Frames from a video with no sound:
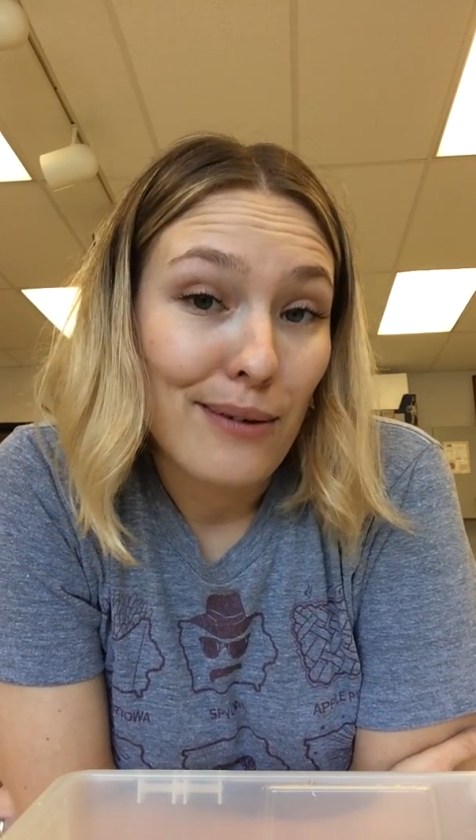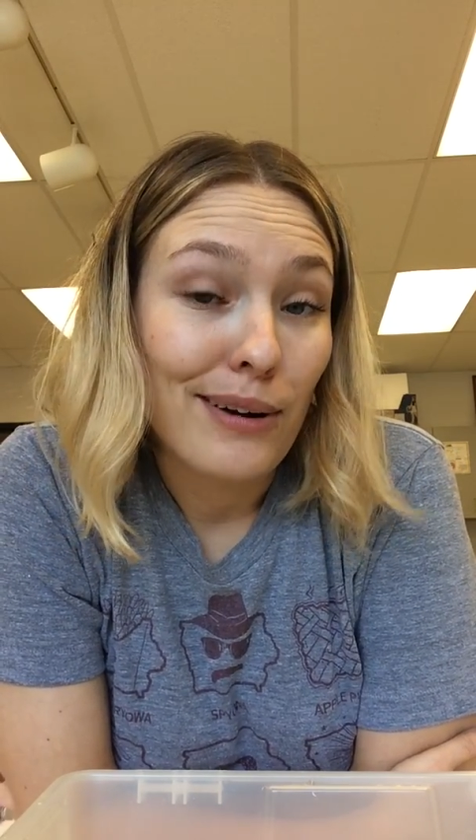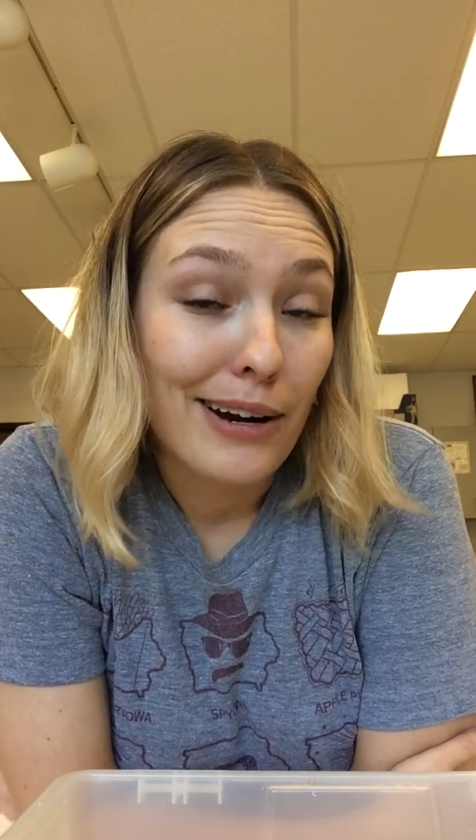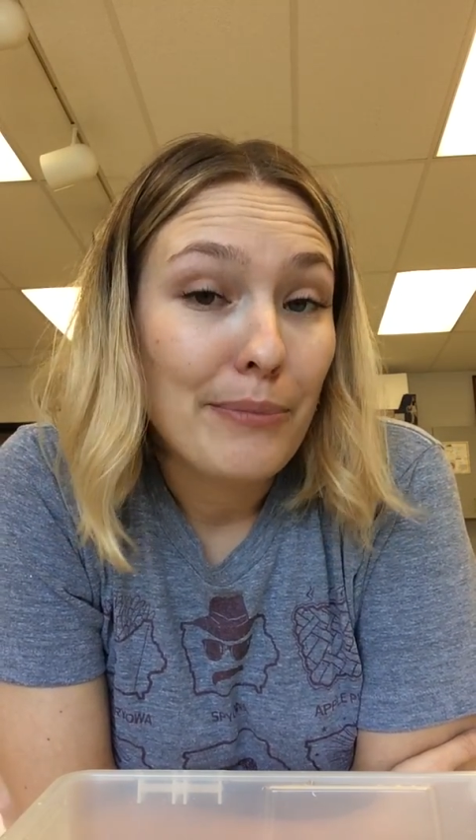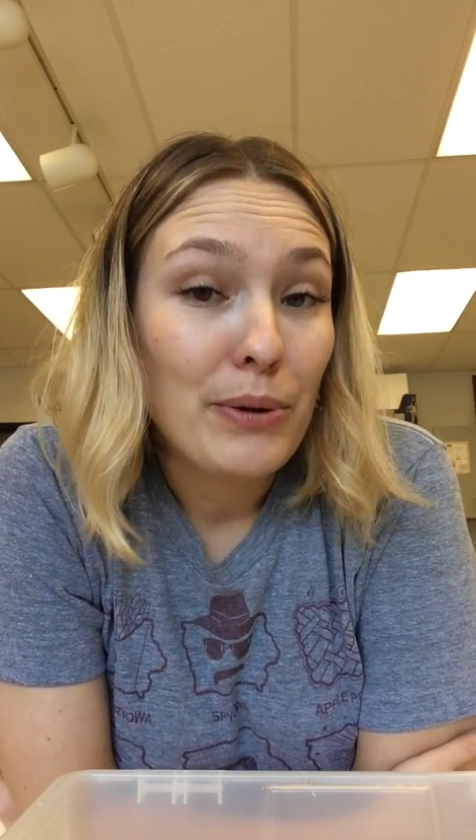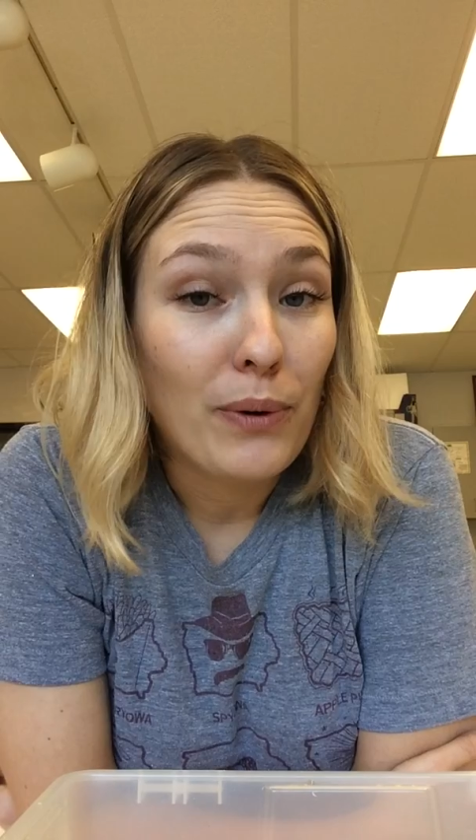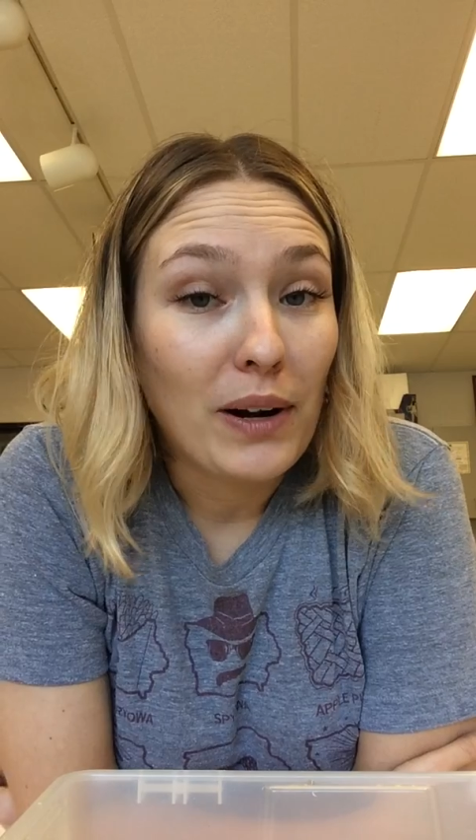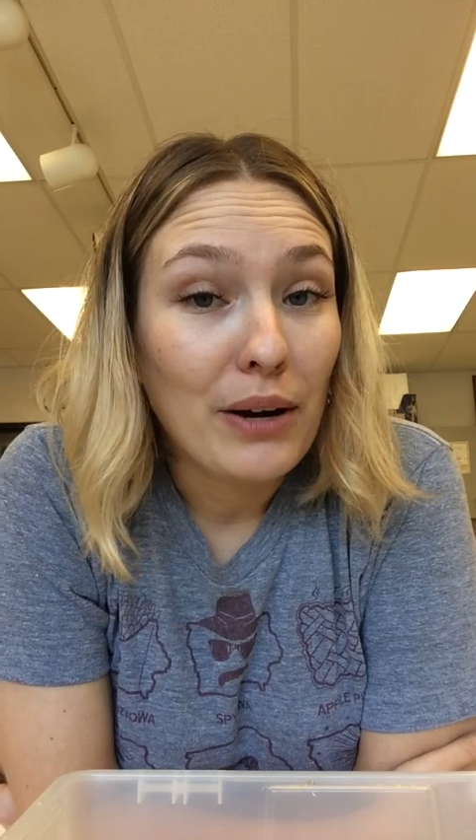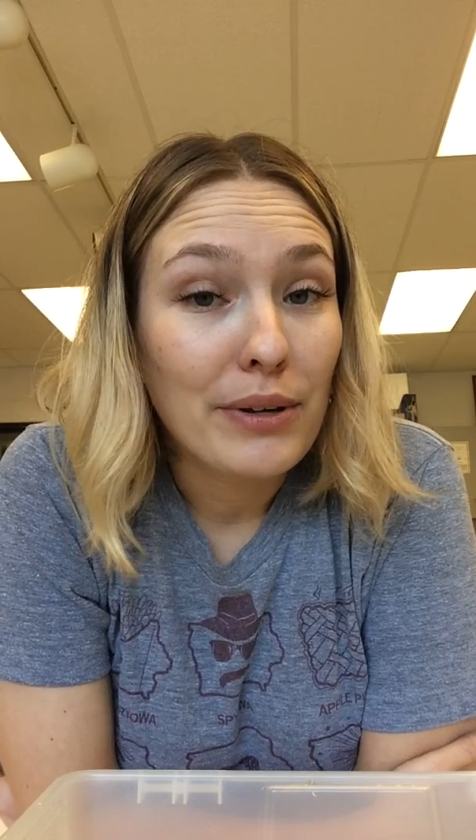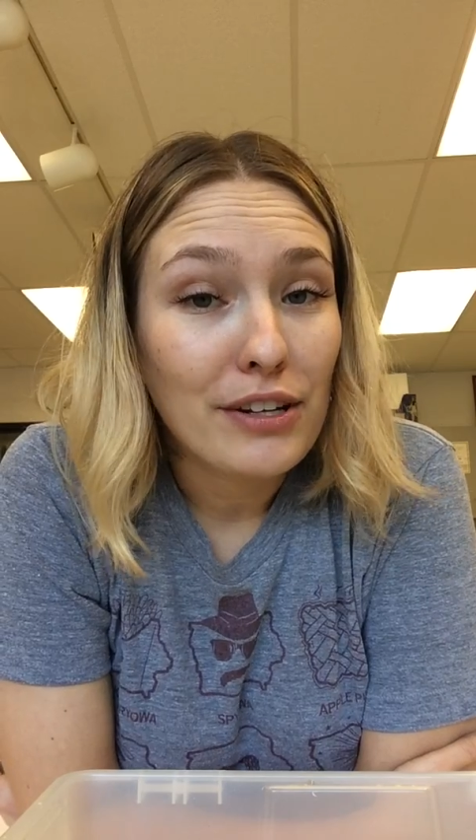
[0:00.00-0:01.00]
we're going to be
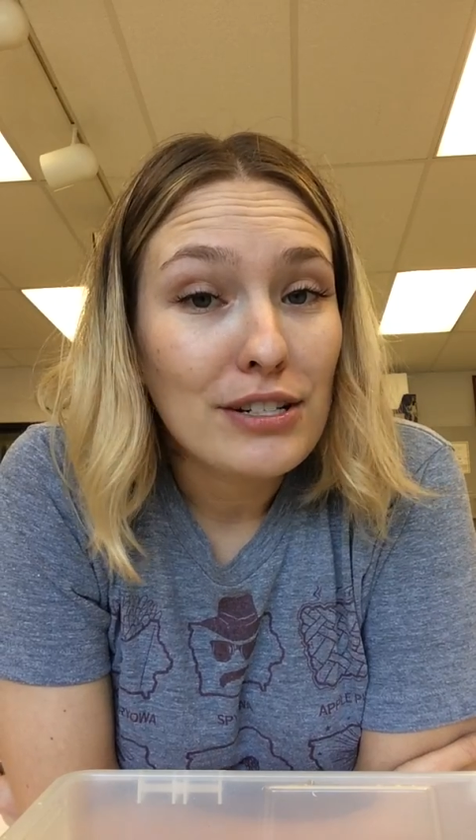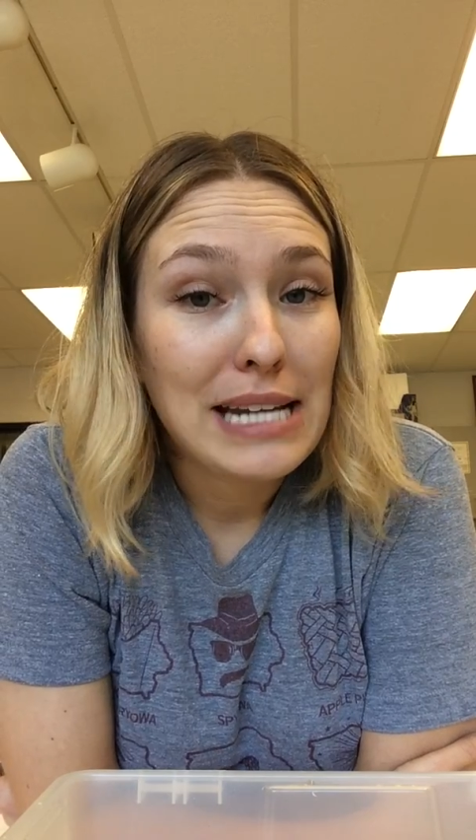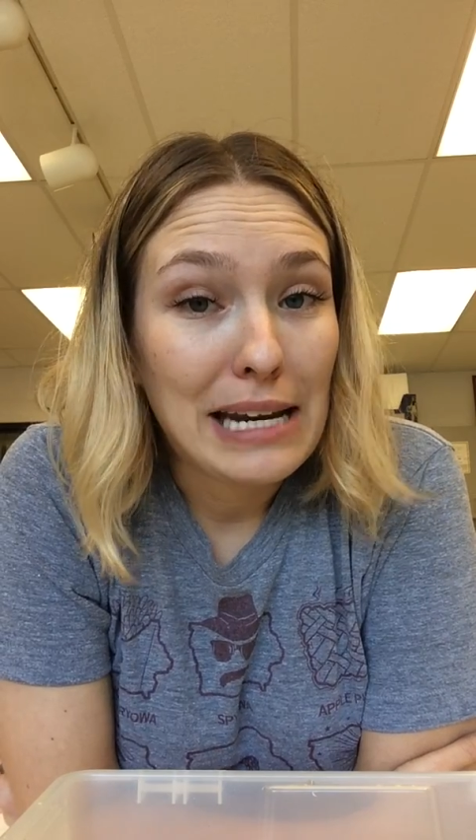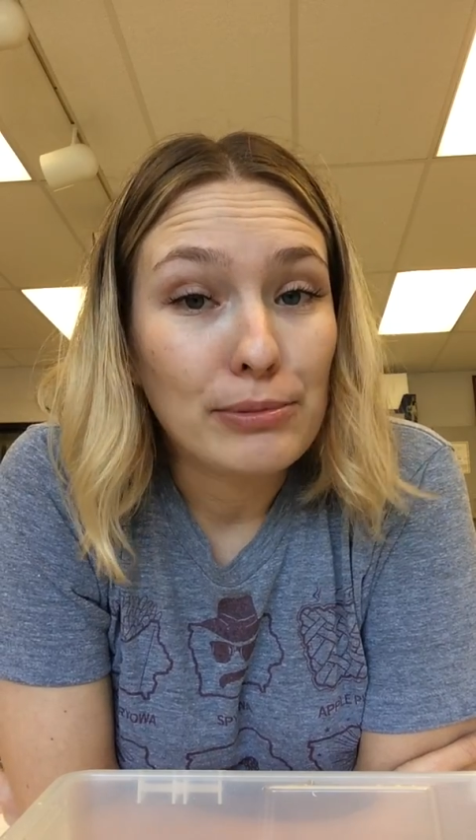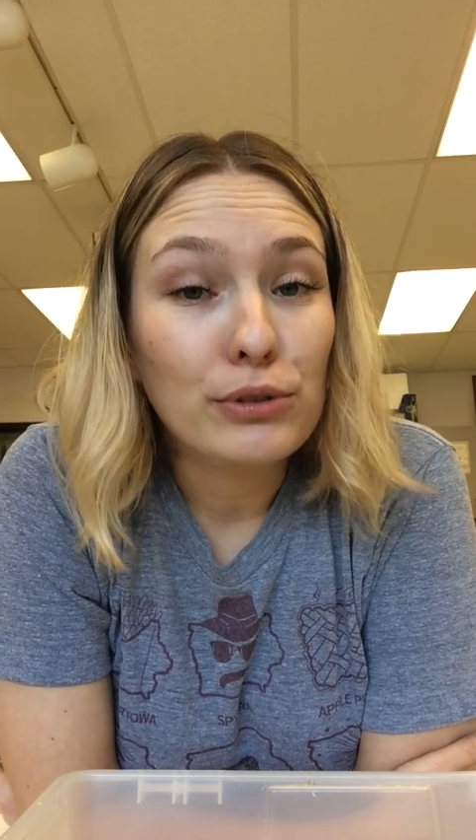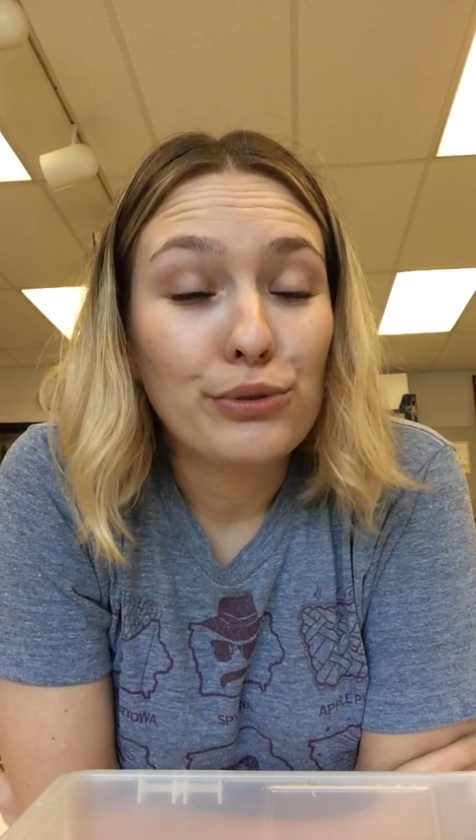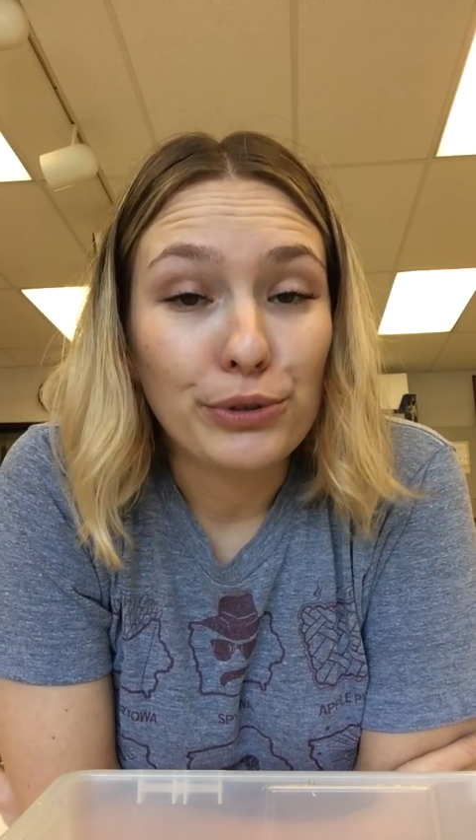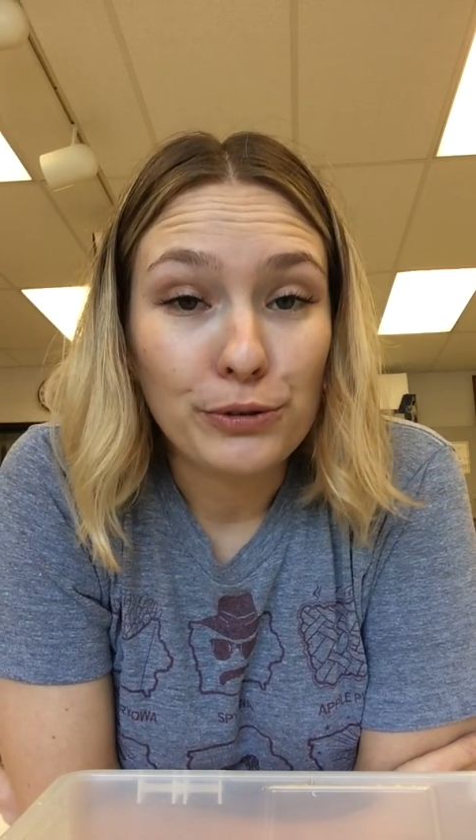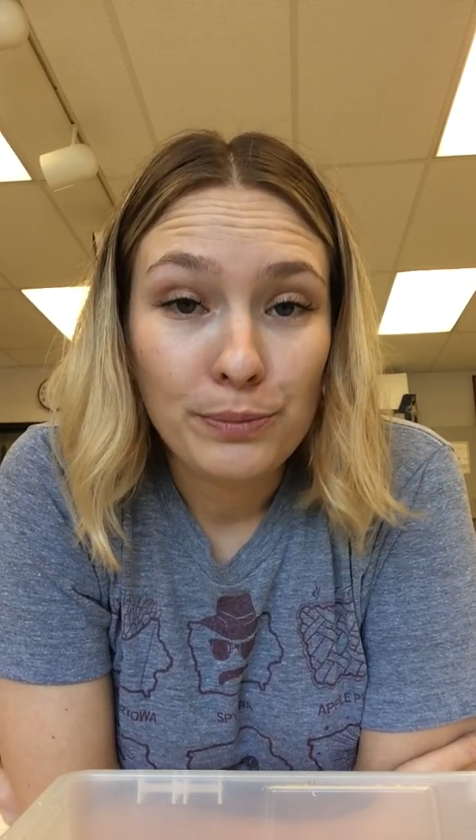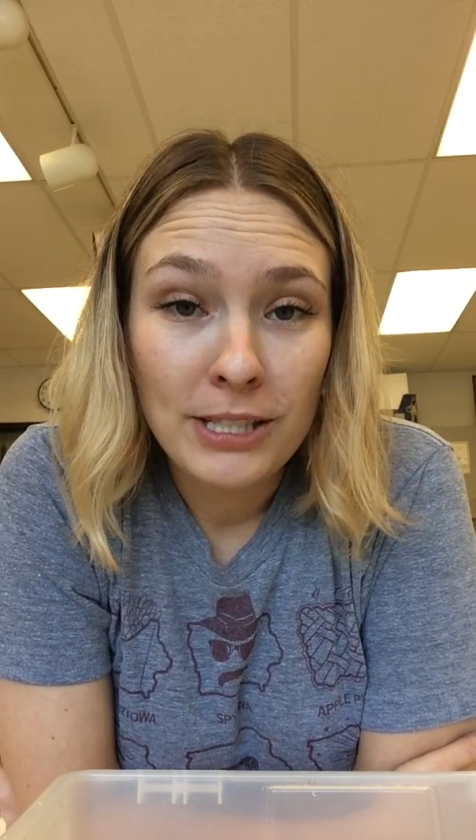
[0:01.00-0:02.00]
working with our table
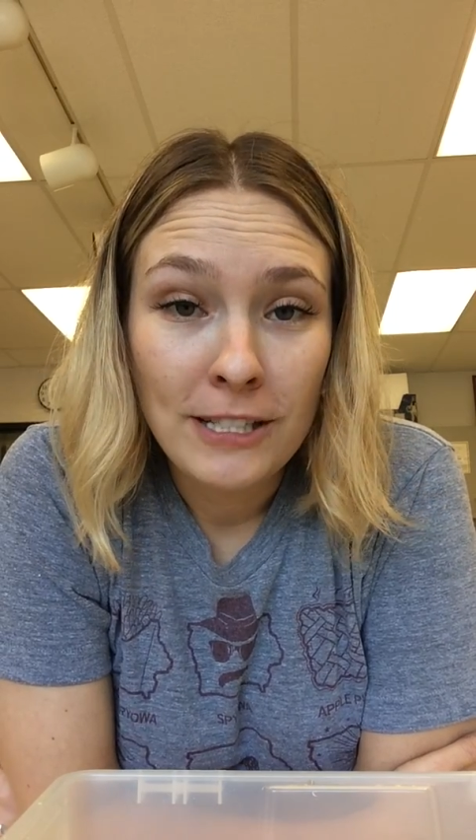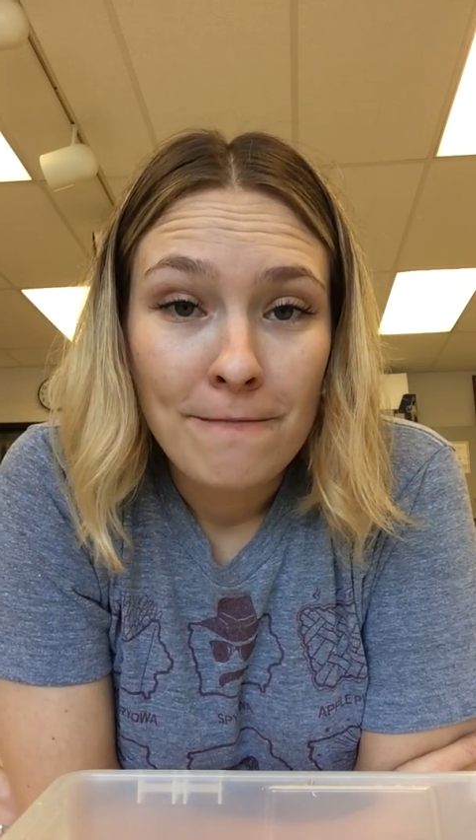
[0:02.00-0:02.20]
groups,